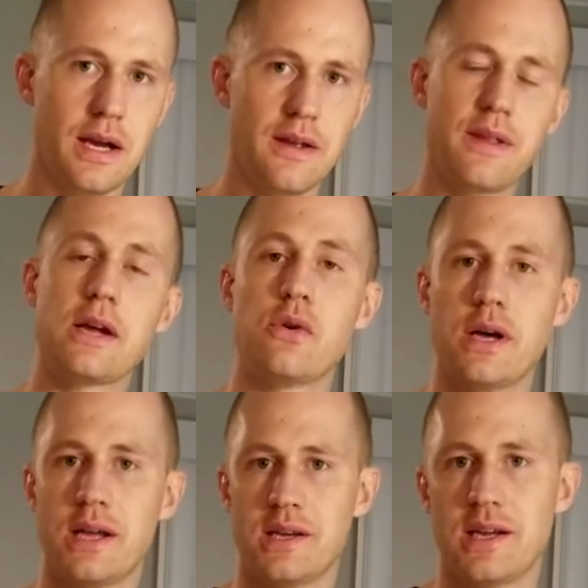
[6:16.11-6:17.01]
and then go
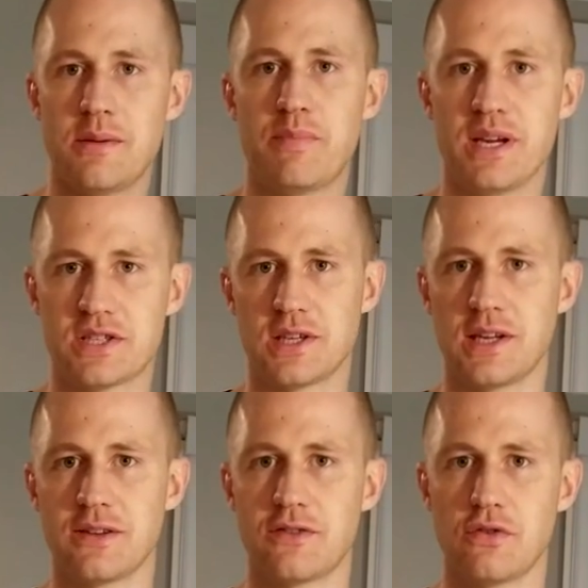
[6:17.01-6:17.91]
ahead and pitch it
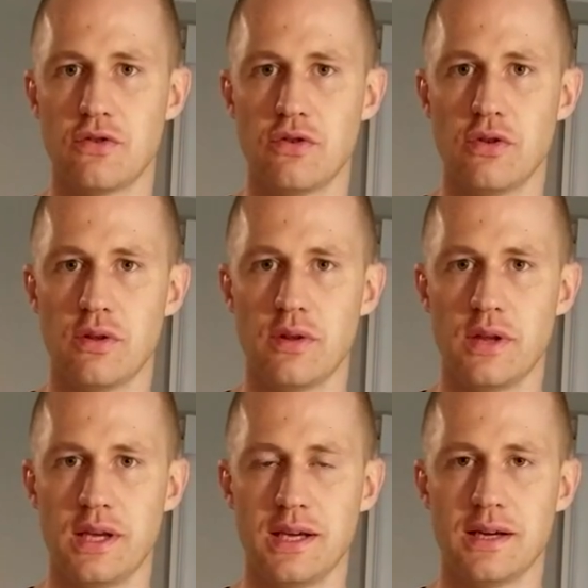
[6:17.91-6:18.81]
into
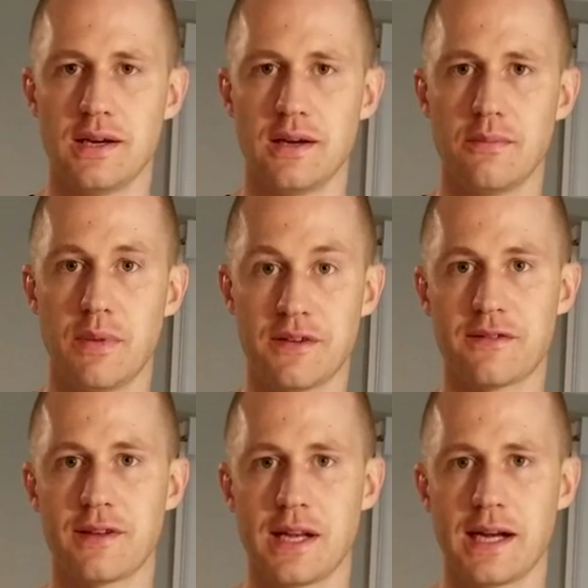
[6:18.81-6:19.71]
the
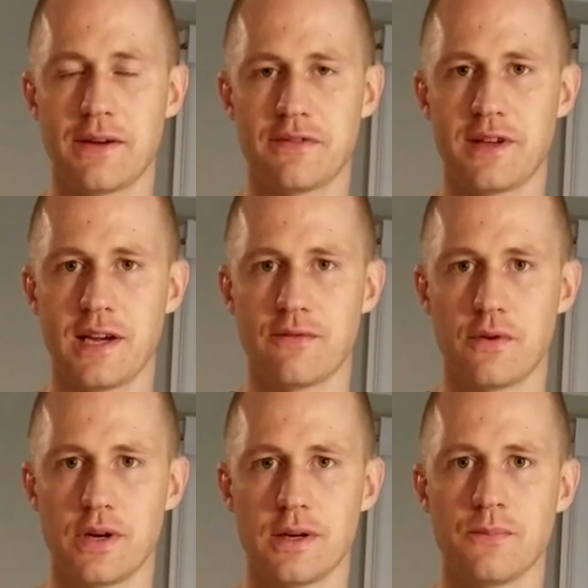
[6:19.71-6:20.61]
must that I have sitting
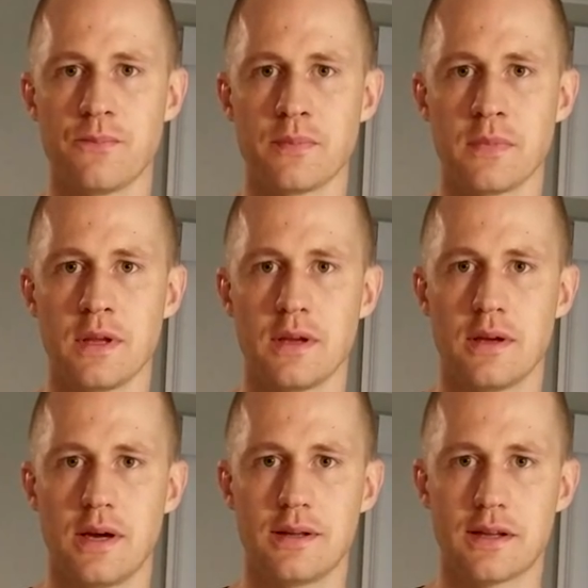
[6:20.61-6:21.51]
for it.
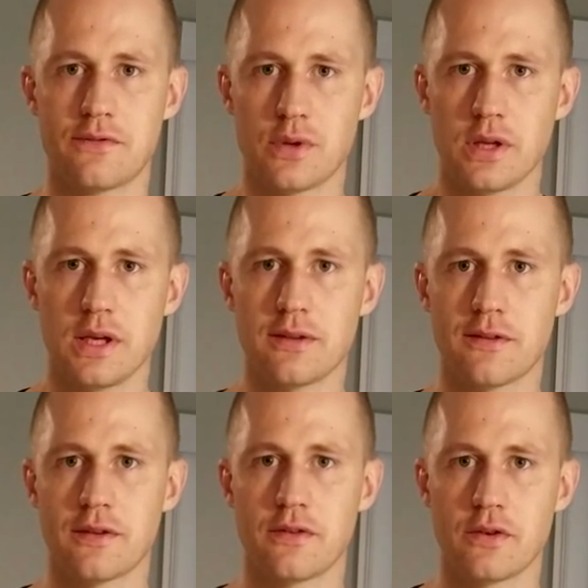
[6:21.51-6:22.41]
And that's really
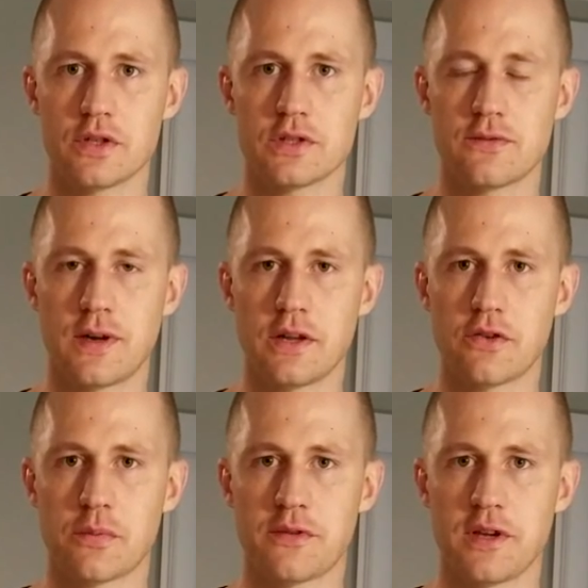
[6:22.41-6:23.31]
it. So just follow
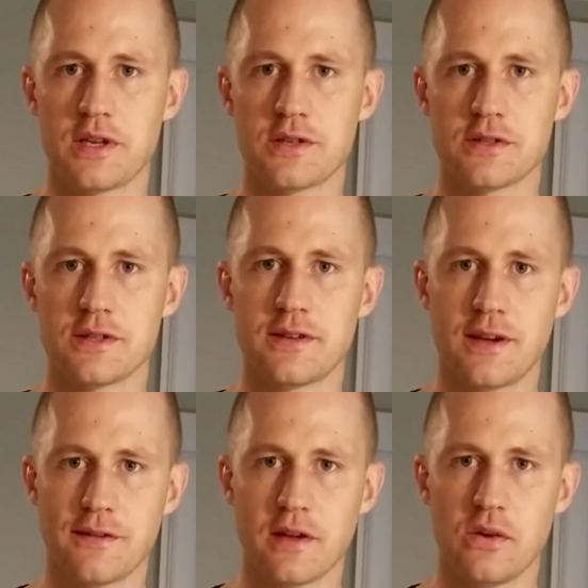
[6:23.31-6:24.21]
those procedures. It
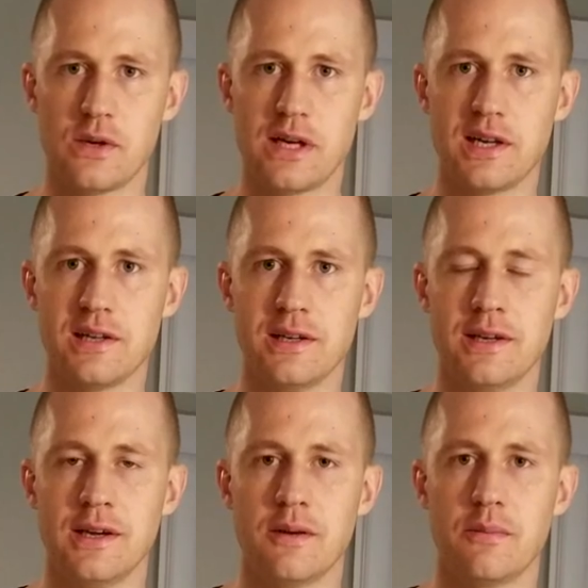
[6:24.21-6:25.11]
takes a little while,
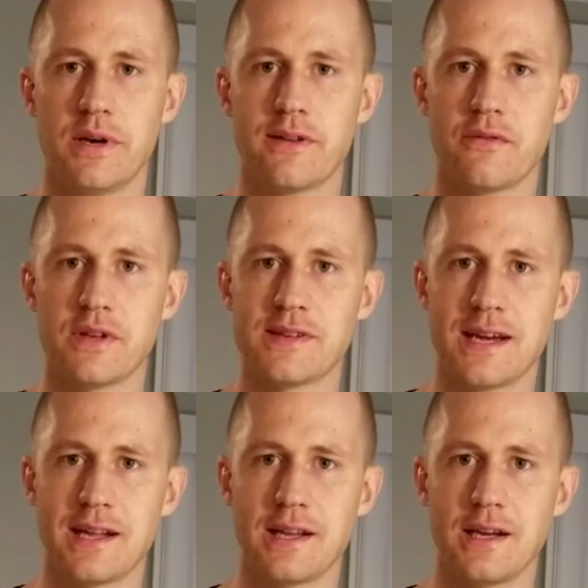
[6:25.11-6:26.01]
but the
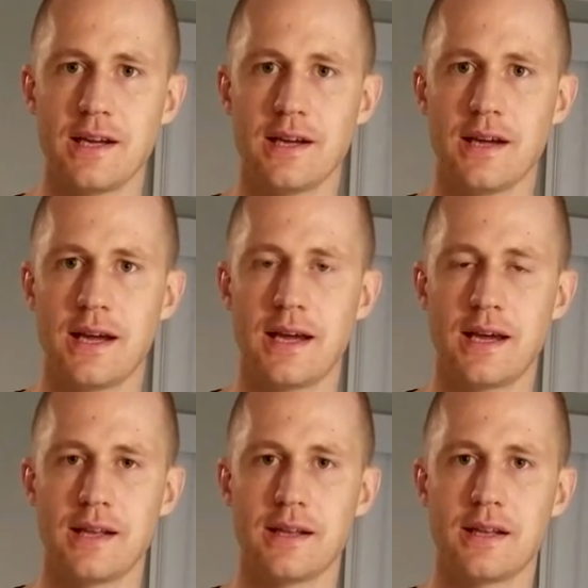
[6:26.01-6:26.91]
vitality
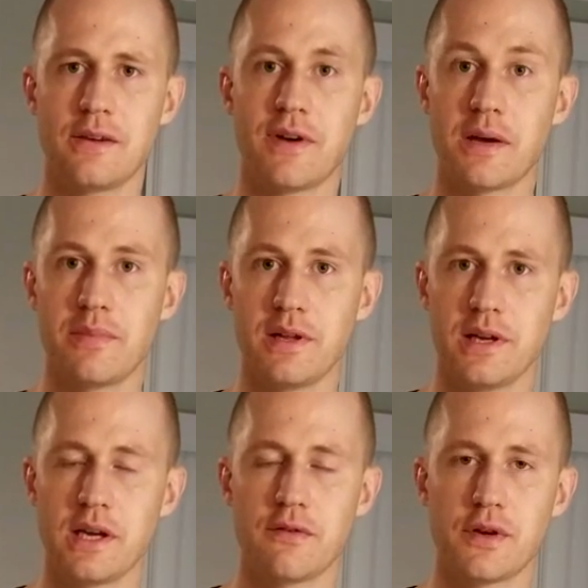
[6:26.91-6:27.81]
and the
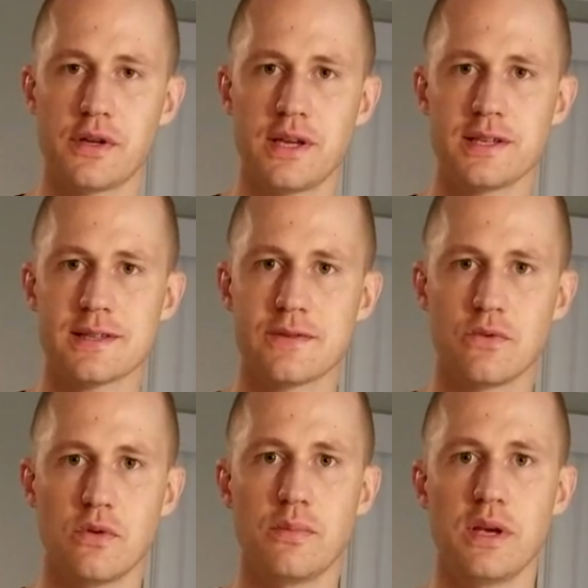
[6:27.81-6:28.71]
viability of your yeast
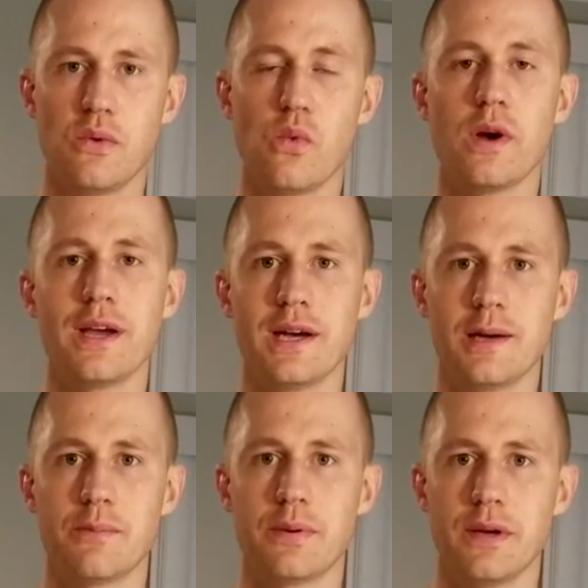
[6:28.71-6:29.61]
will be way
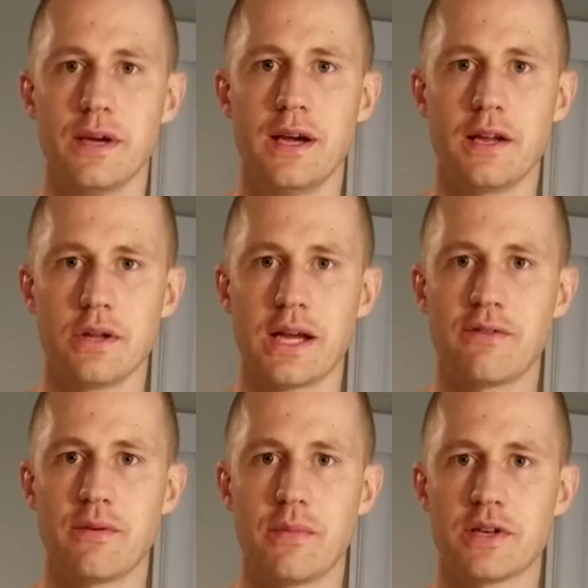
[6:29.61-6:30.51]
up, and you'll
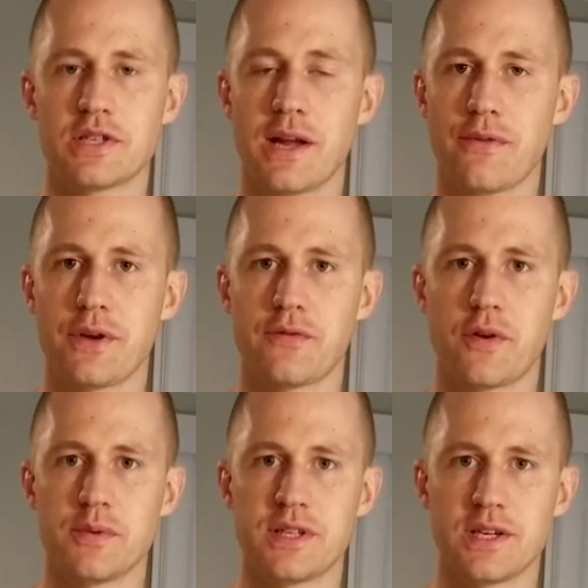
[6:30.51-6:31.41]
have a much healthier
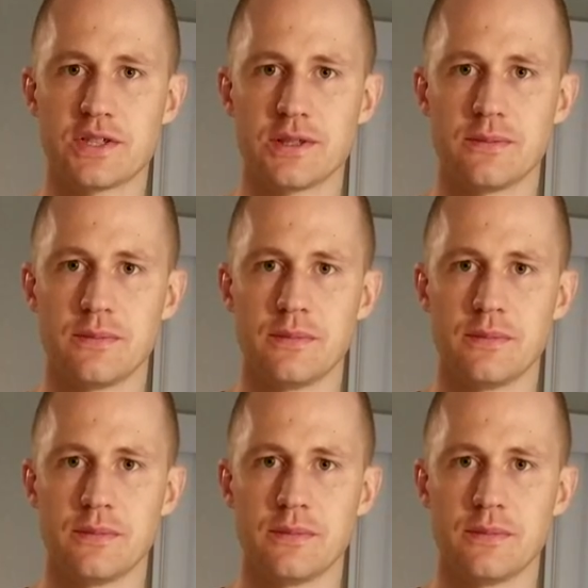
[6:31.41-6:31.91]
fermentation.